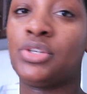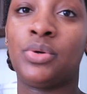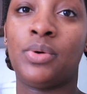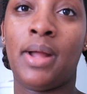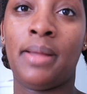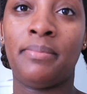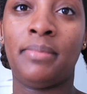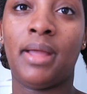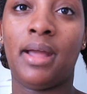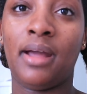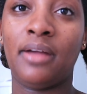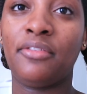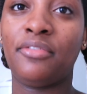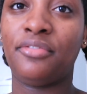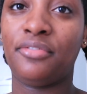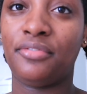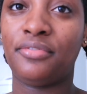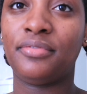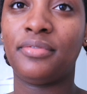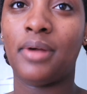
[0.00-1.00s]
So I'm I've
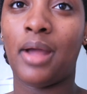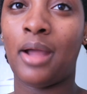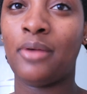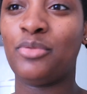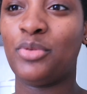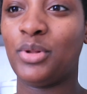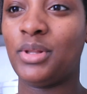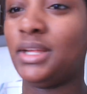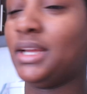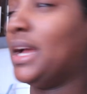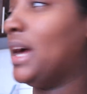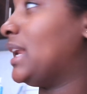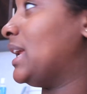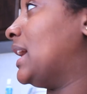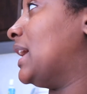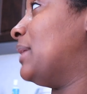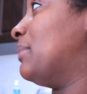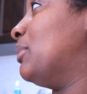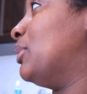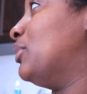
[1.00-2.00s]
I've really got to
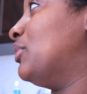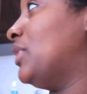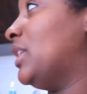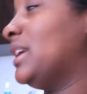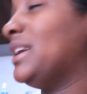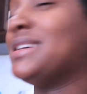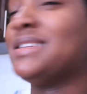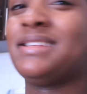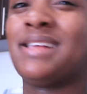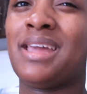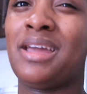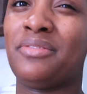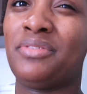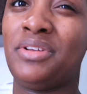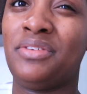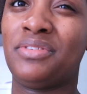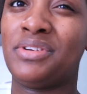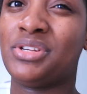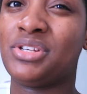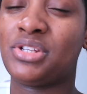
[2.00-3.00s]
get a move on because I
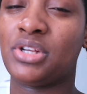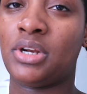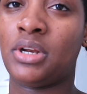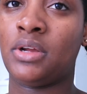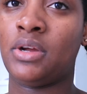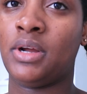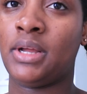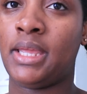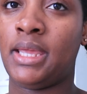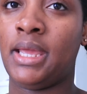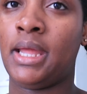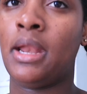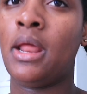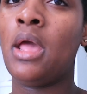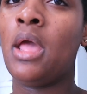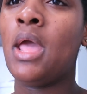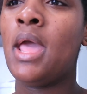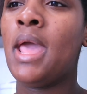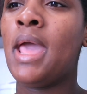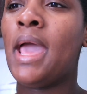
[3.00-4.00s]
haven't even started cooking it.
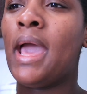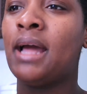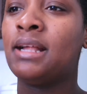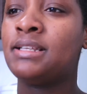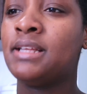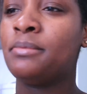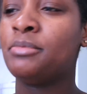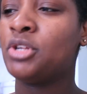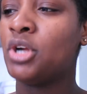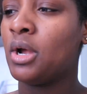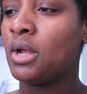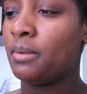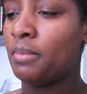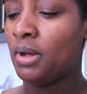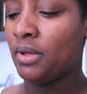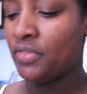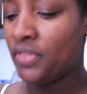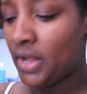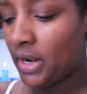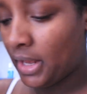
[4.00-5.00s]
As I'm talking
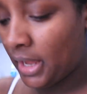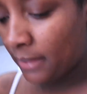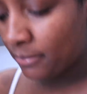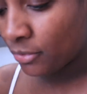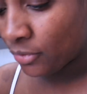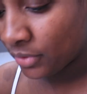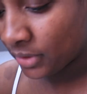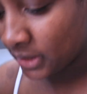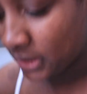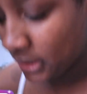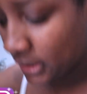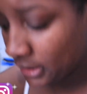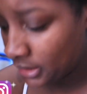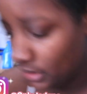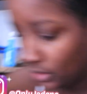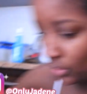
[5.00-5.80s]
about that, I'm really going